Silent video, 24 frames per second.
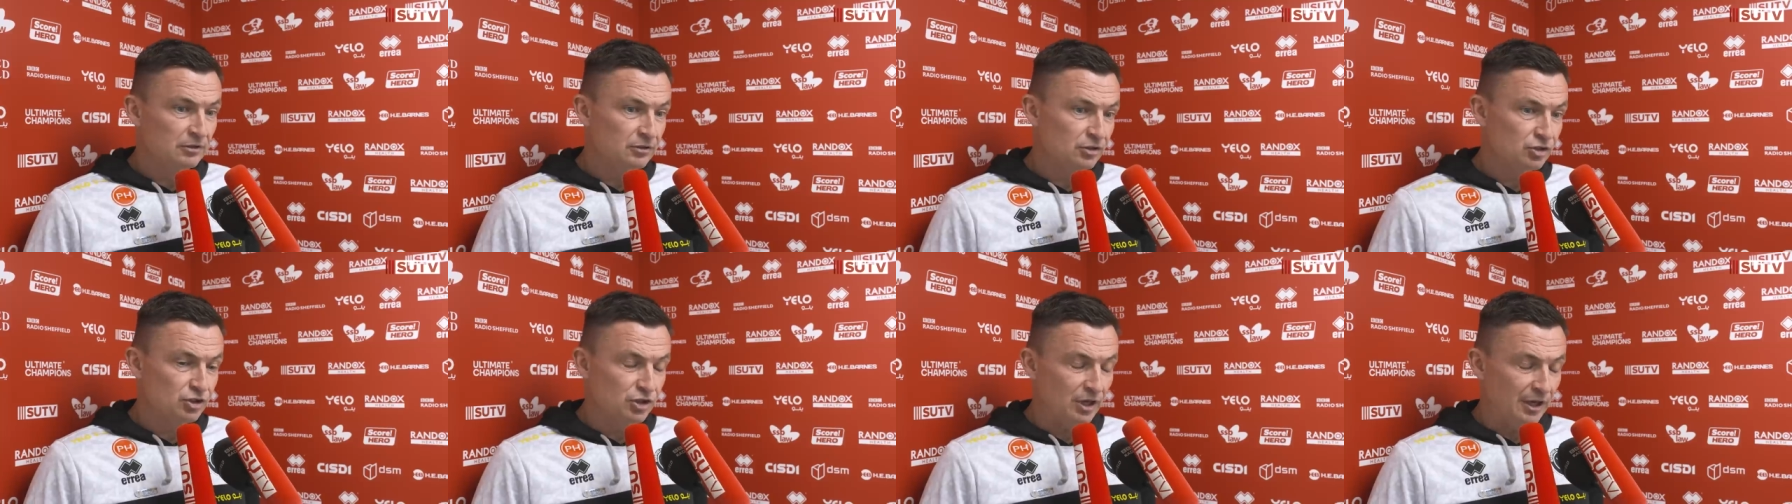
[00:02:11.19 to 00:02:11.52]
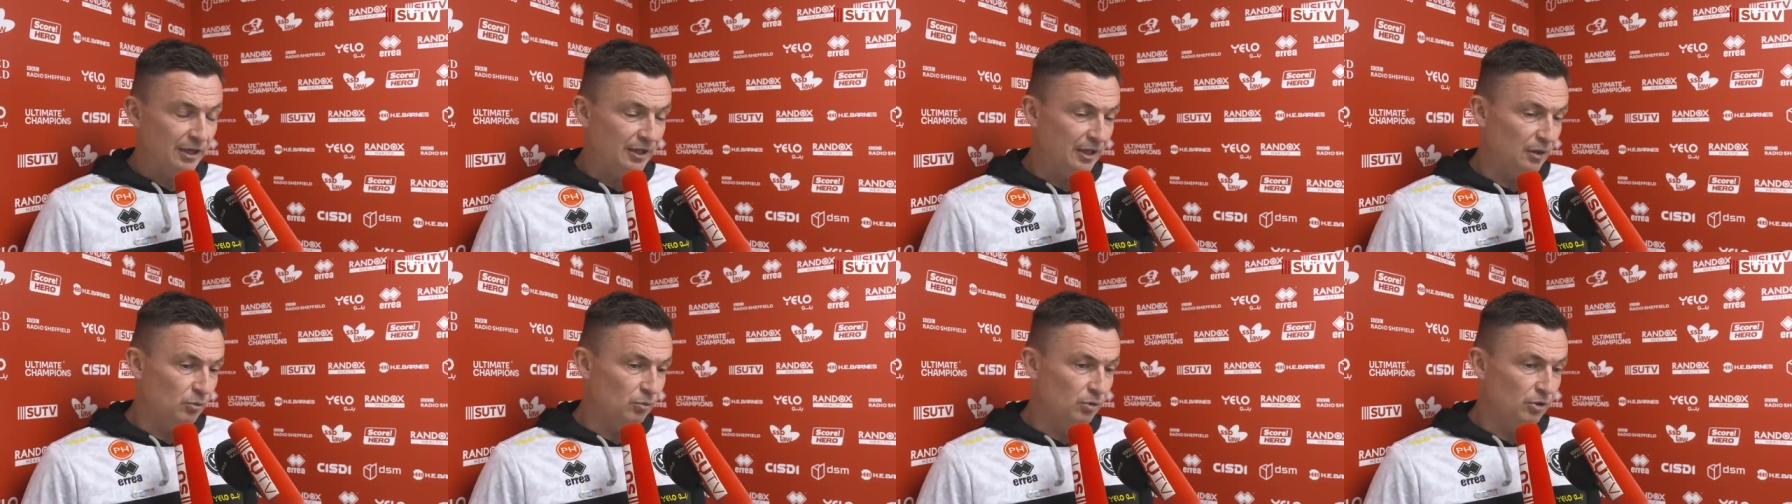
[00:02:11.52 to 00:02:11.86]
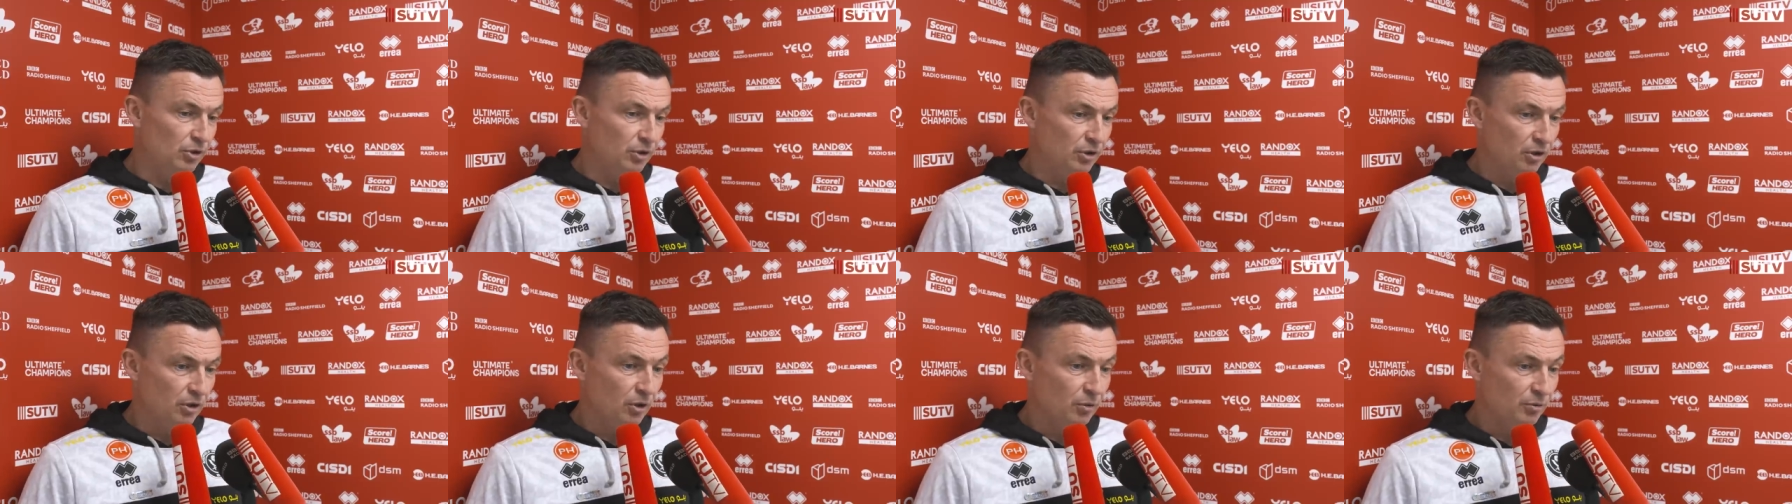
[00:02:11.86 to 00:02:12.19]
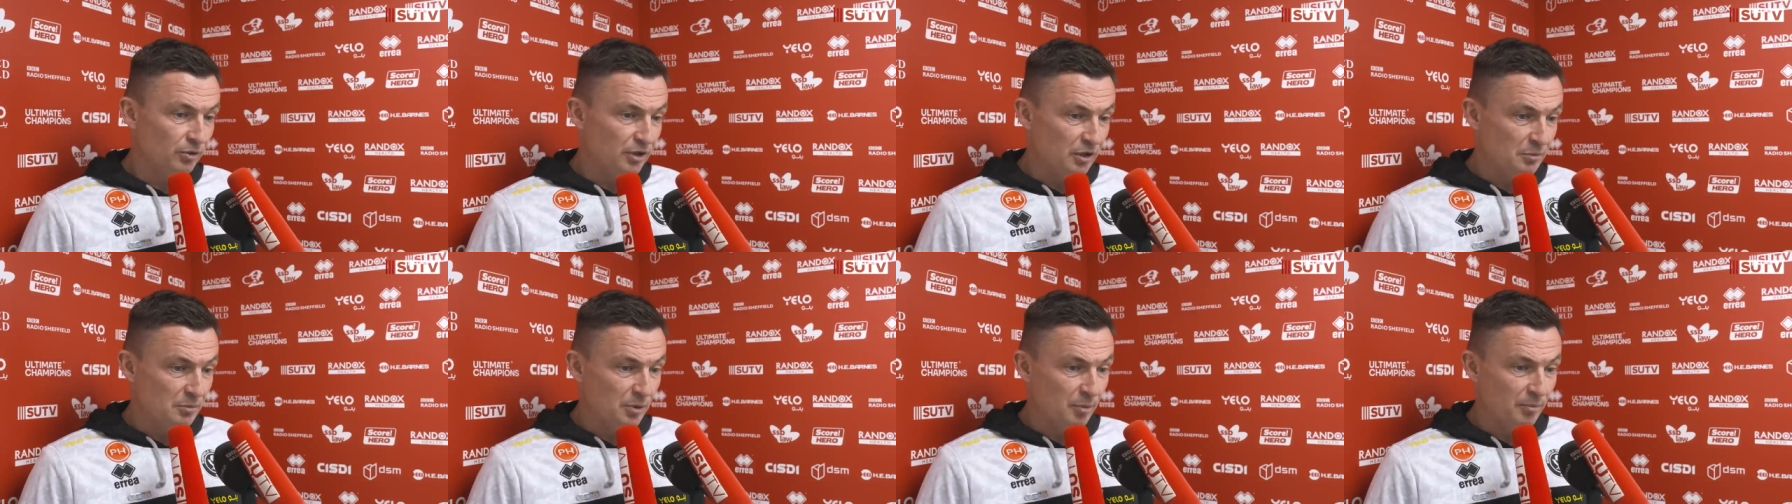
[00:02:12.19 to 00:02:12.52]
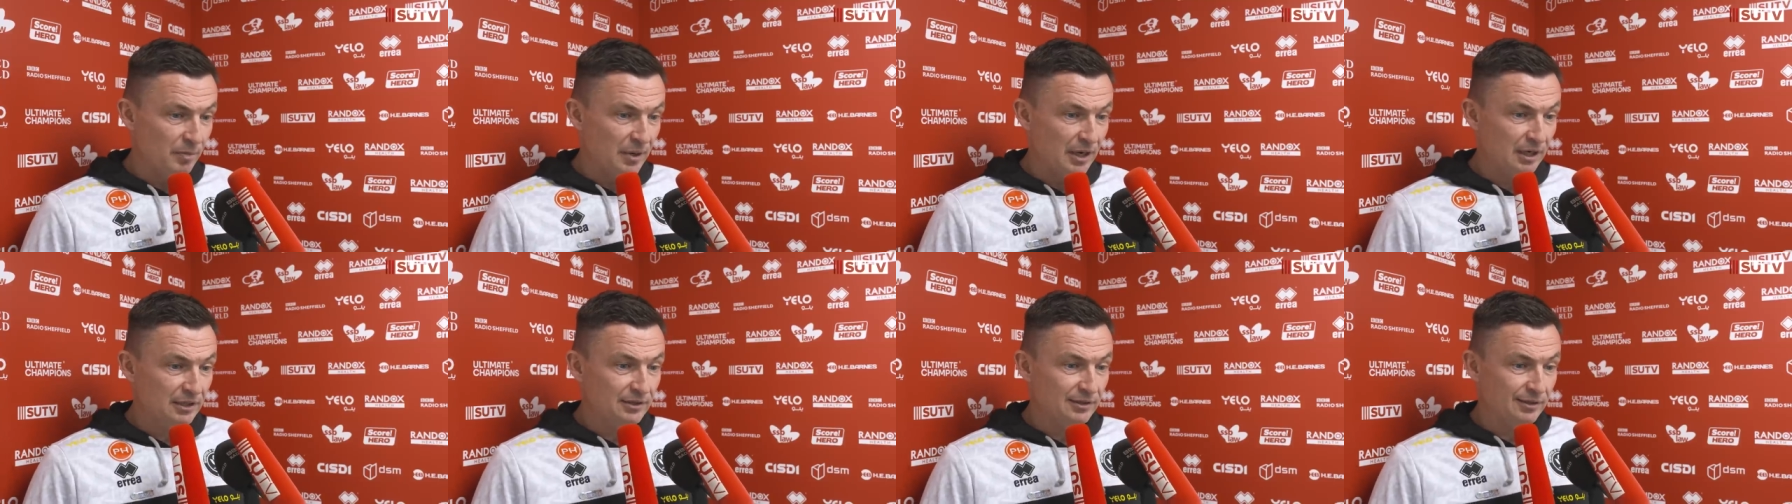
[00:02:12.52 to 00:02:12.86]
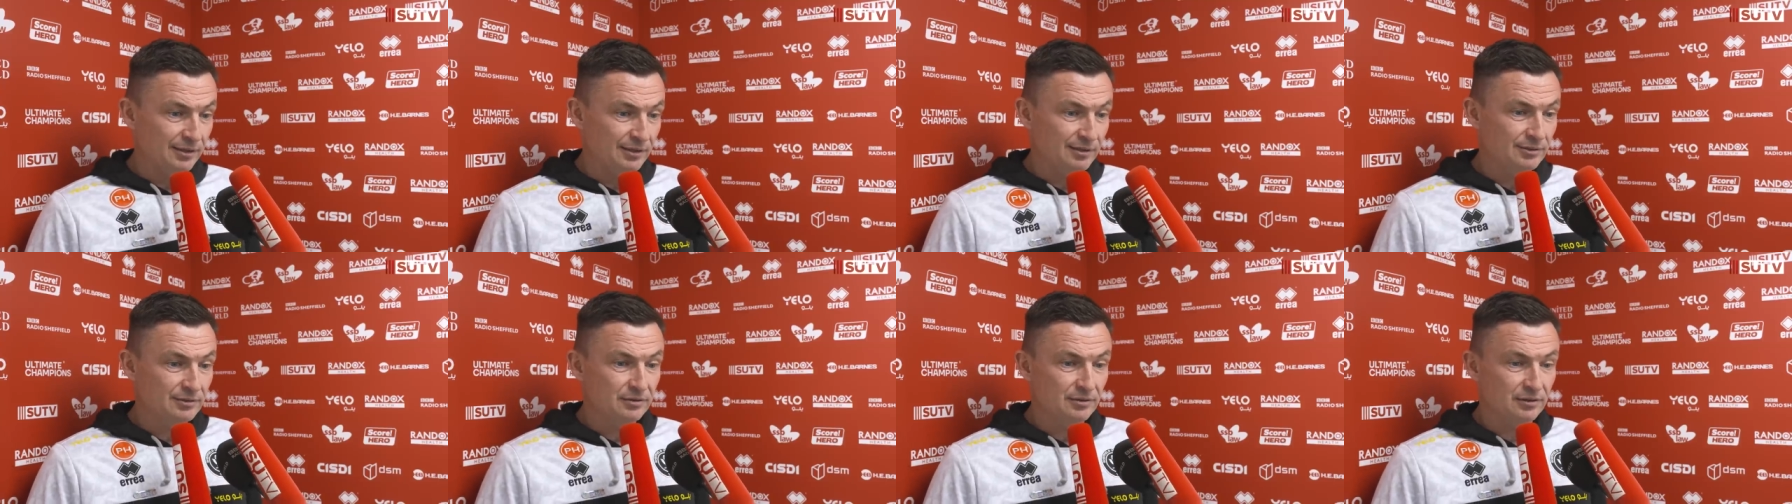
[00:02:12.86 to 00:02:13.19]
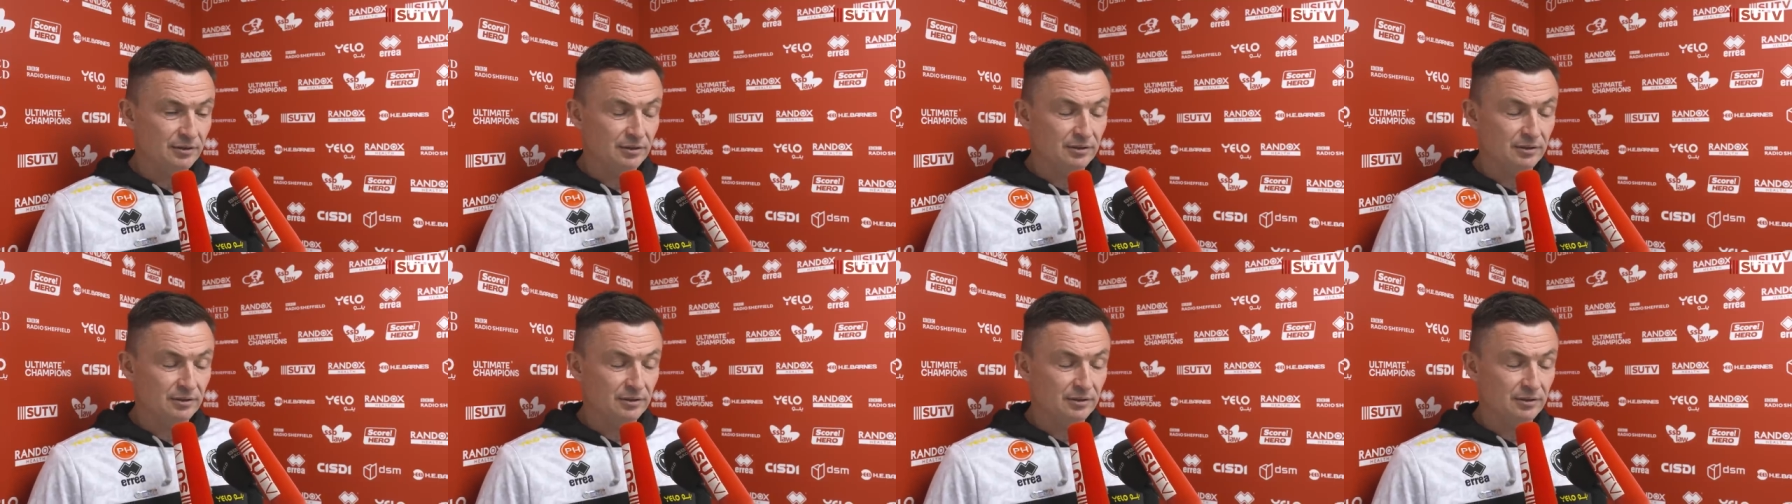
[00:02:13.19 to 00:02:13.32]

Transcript: to share that workload with him and Maka.